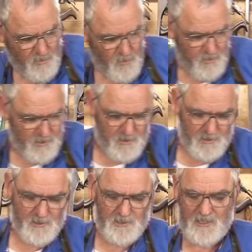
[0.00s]
or you
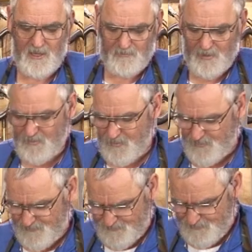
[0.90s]
can use sandpaper.
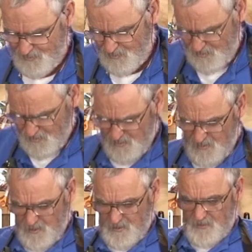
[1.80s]

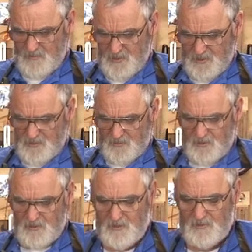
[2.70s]
Make sure we
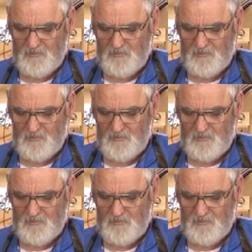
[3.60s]
get that